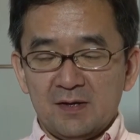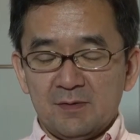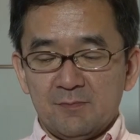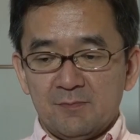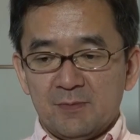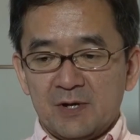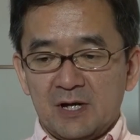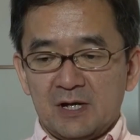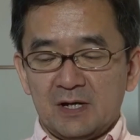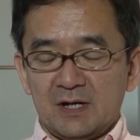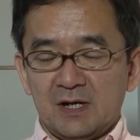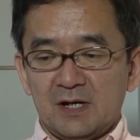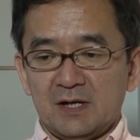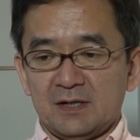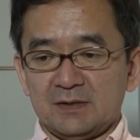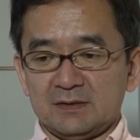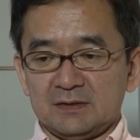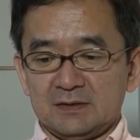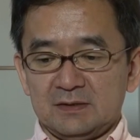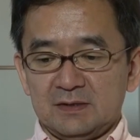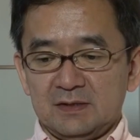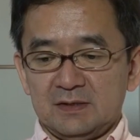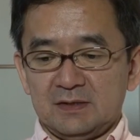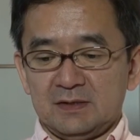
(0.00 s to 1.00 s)
But uh,
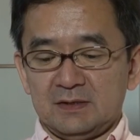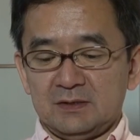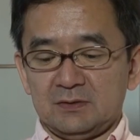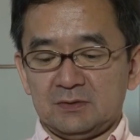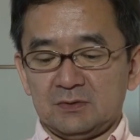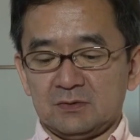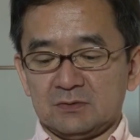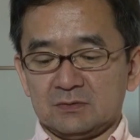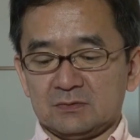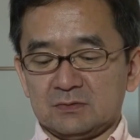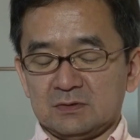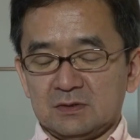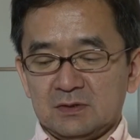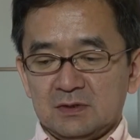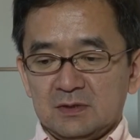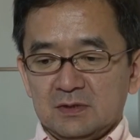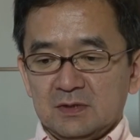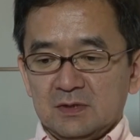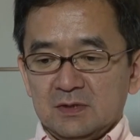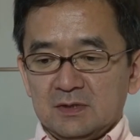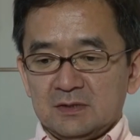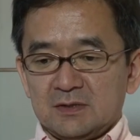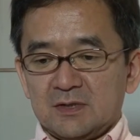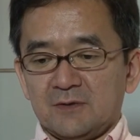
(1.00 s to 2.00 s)
the, you know,
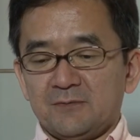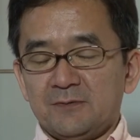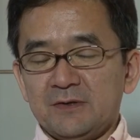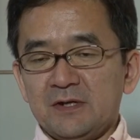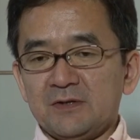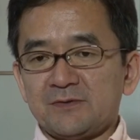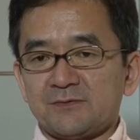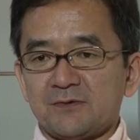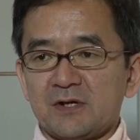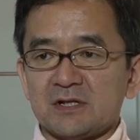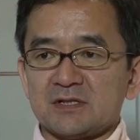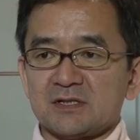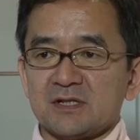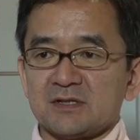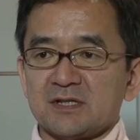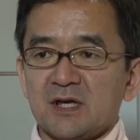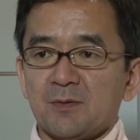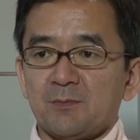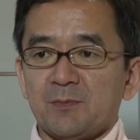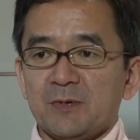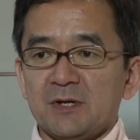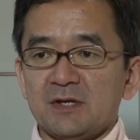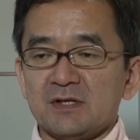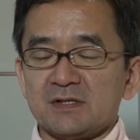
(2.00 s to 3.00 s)
the fee structure,
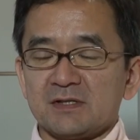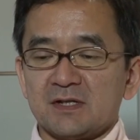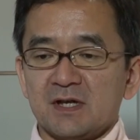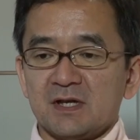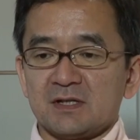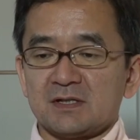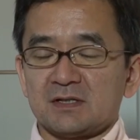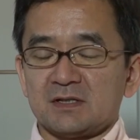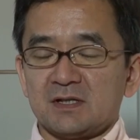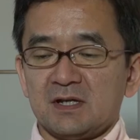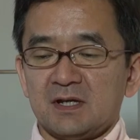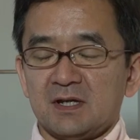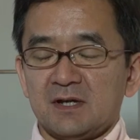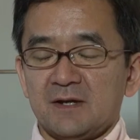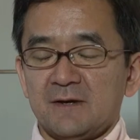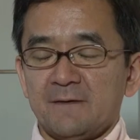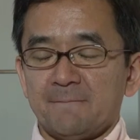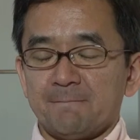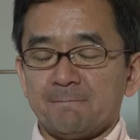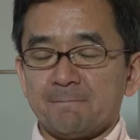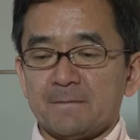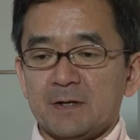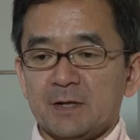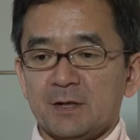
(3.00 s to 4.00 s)
that means that uh,
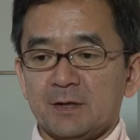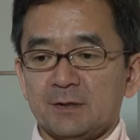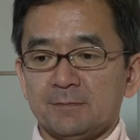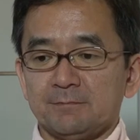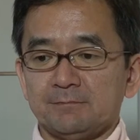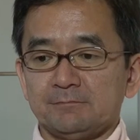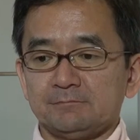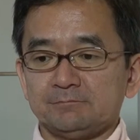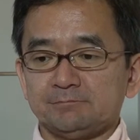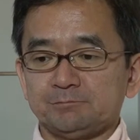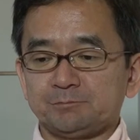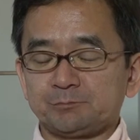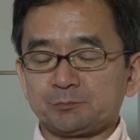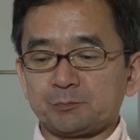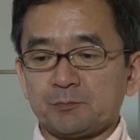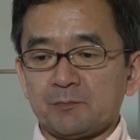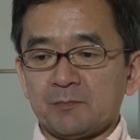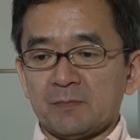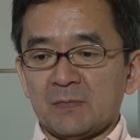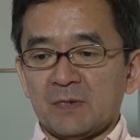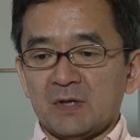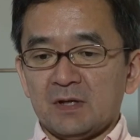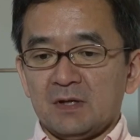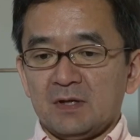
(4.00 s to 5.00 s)
um,
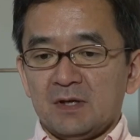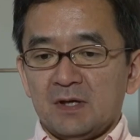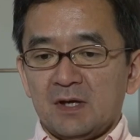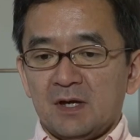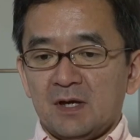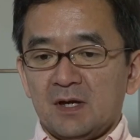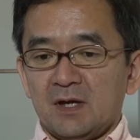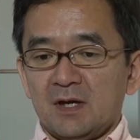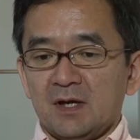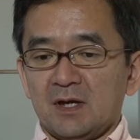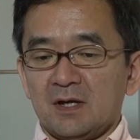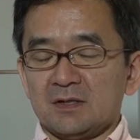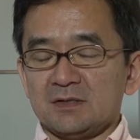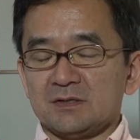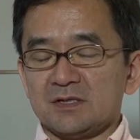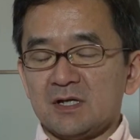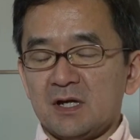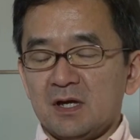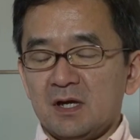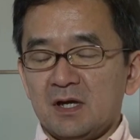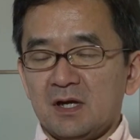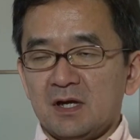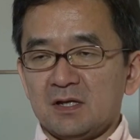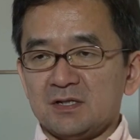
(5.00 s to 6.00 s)
uh, J
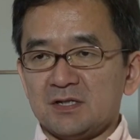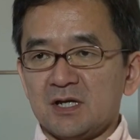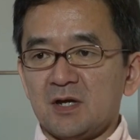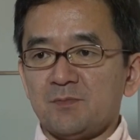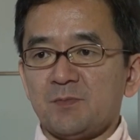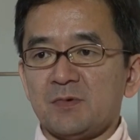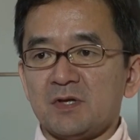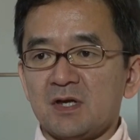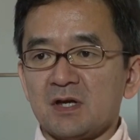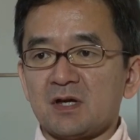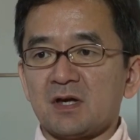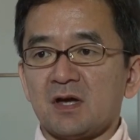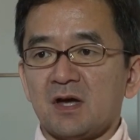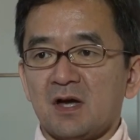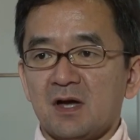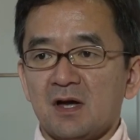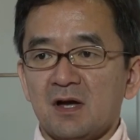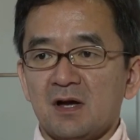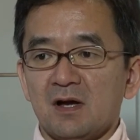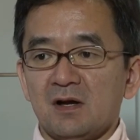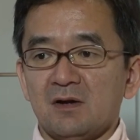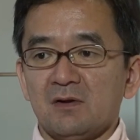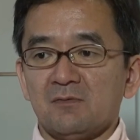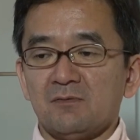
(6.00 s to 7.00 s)
uh, JPNIC,
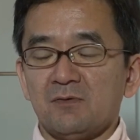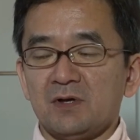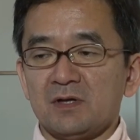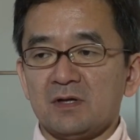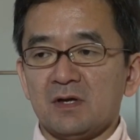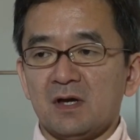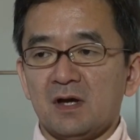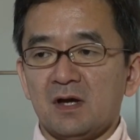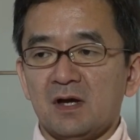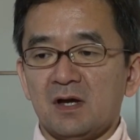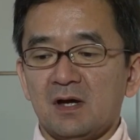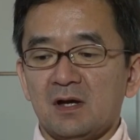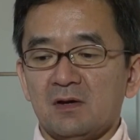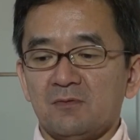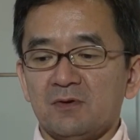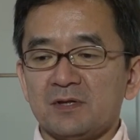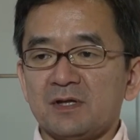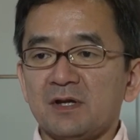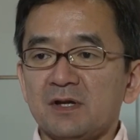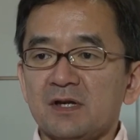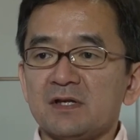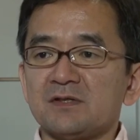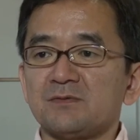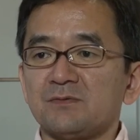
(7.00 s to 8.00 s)
uh, with, uh,
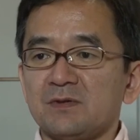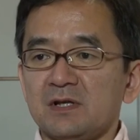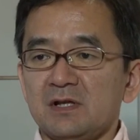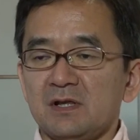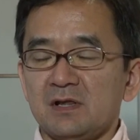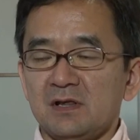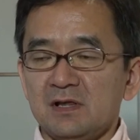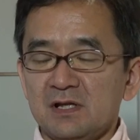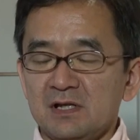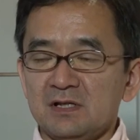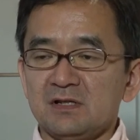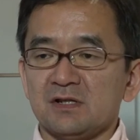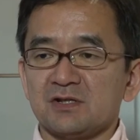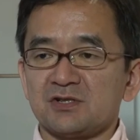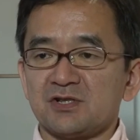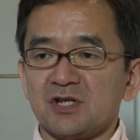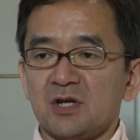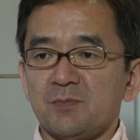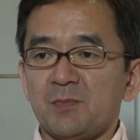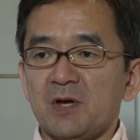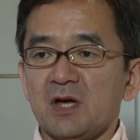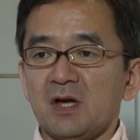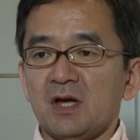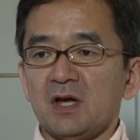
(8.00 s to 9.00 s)
with his
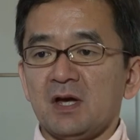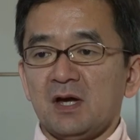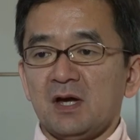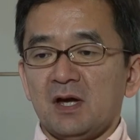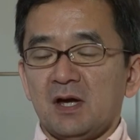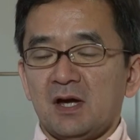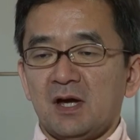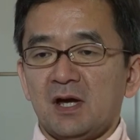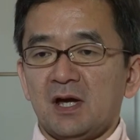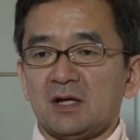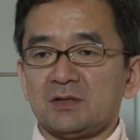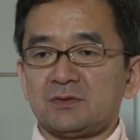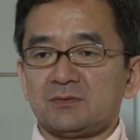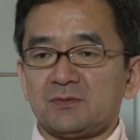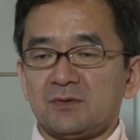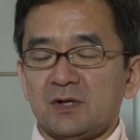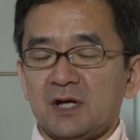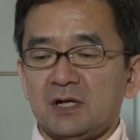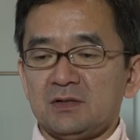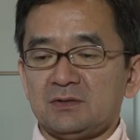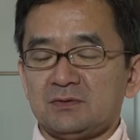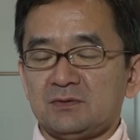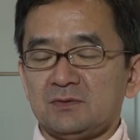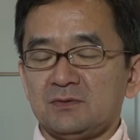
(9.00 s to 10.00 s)
leadership, uh,
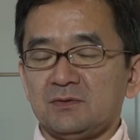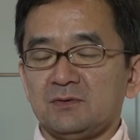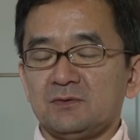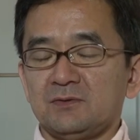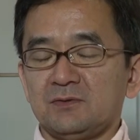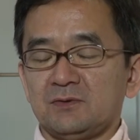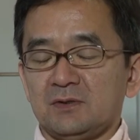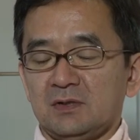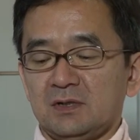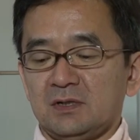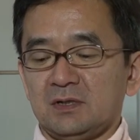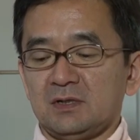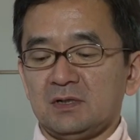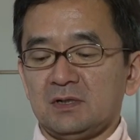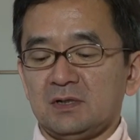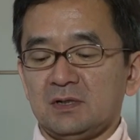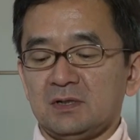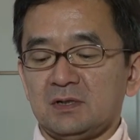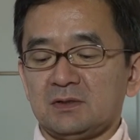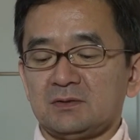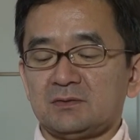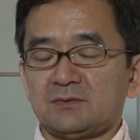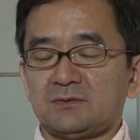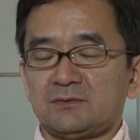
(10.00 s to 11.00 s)
tried to,
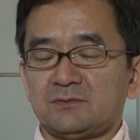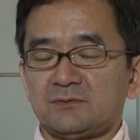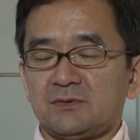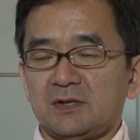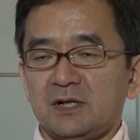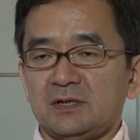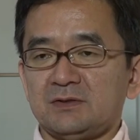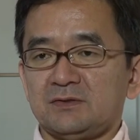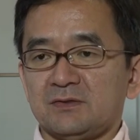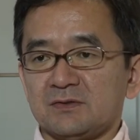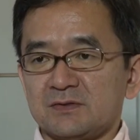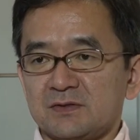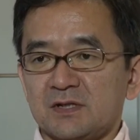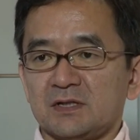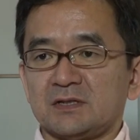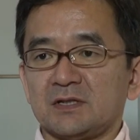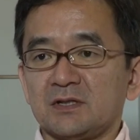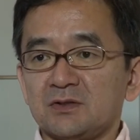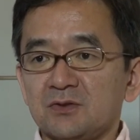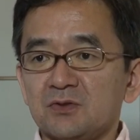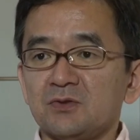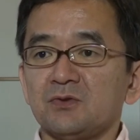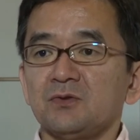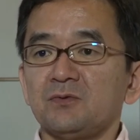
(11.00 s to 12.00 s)
uh, tried to set
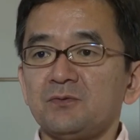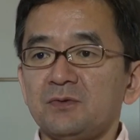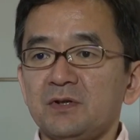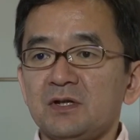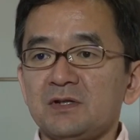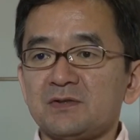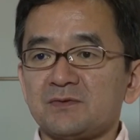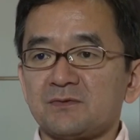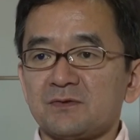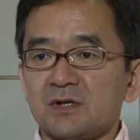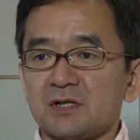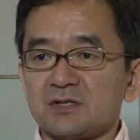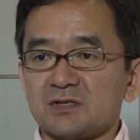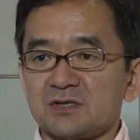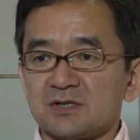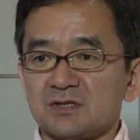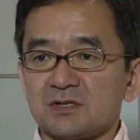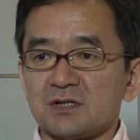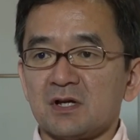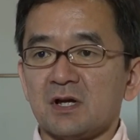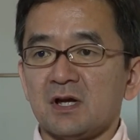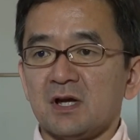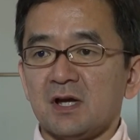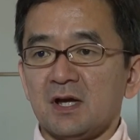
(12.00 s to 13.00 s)
a new fee
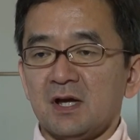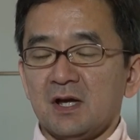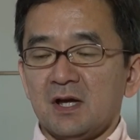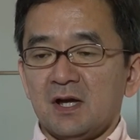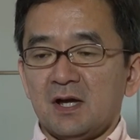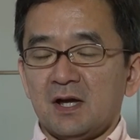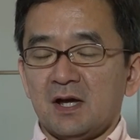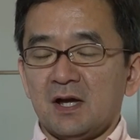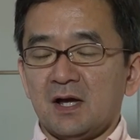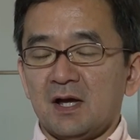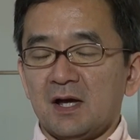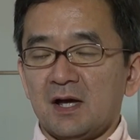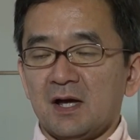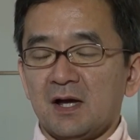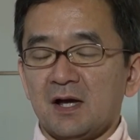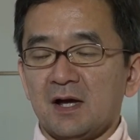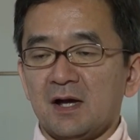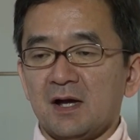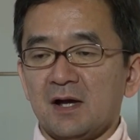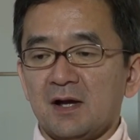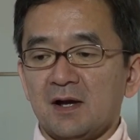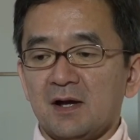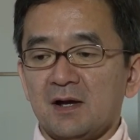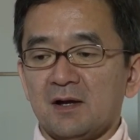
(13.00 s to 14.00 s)
structure
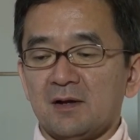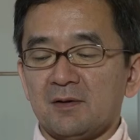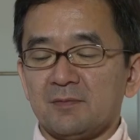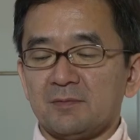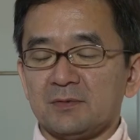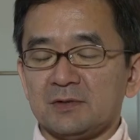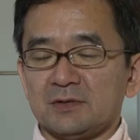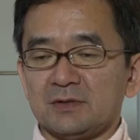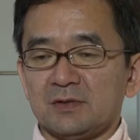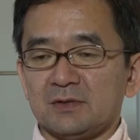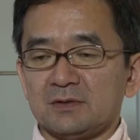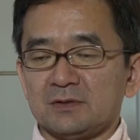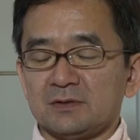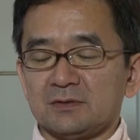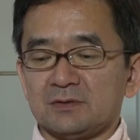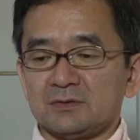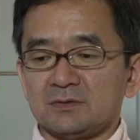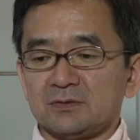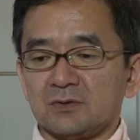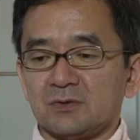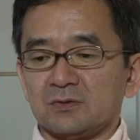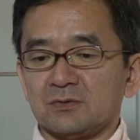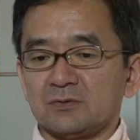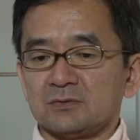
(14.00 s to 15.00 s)
uh,
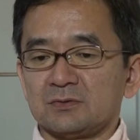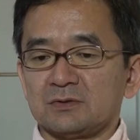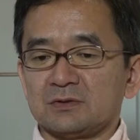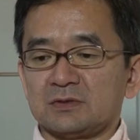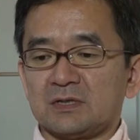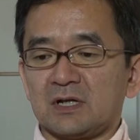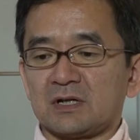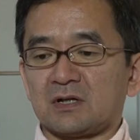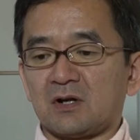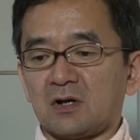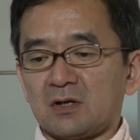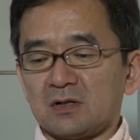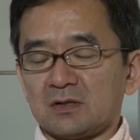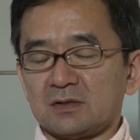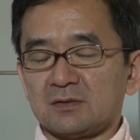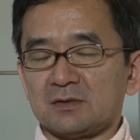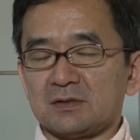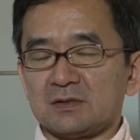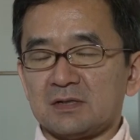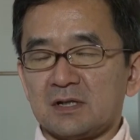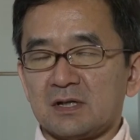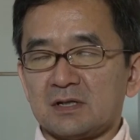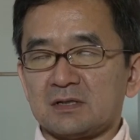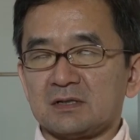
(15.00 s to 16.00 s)
you know, that,
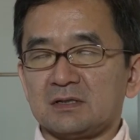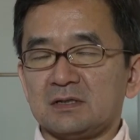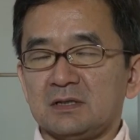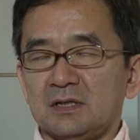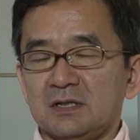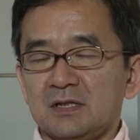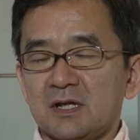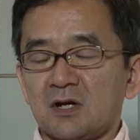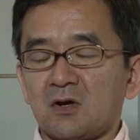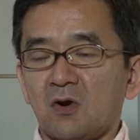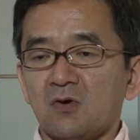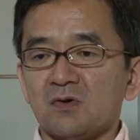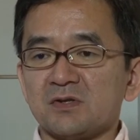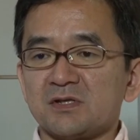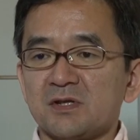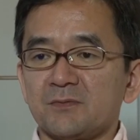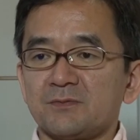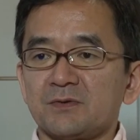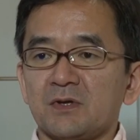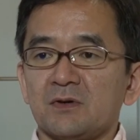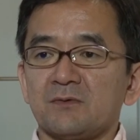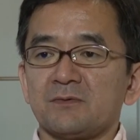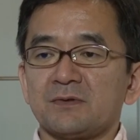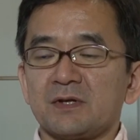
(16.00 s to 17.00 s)
that in the
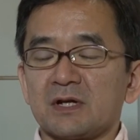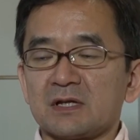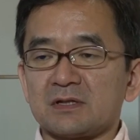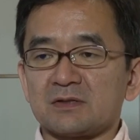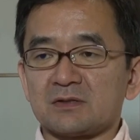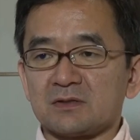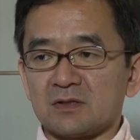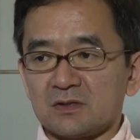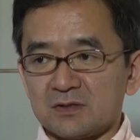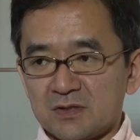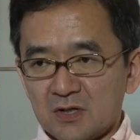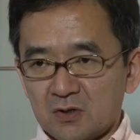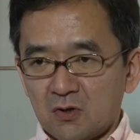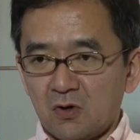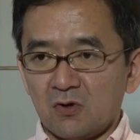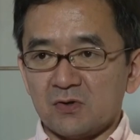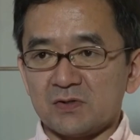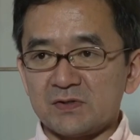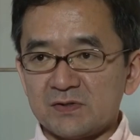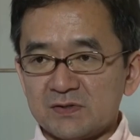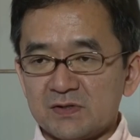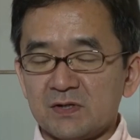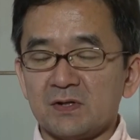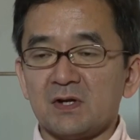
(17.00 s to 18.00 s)
concept of that, the
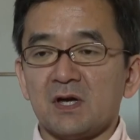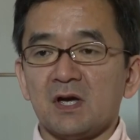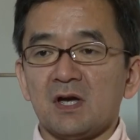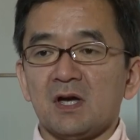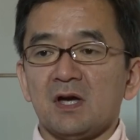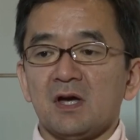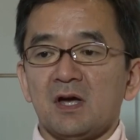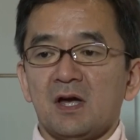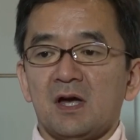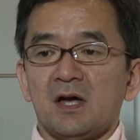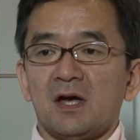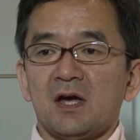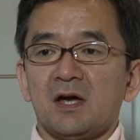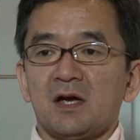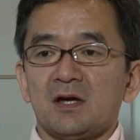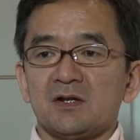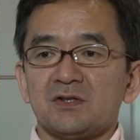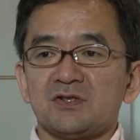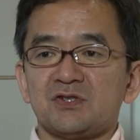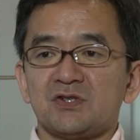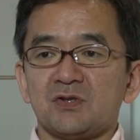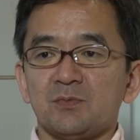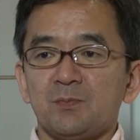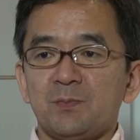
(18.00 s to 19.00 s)
cost uh,
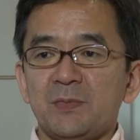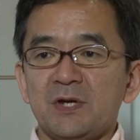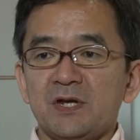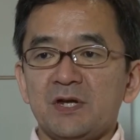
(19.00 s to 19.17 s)
should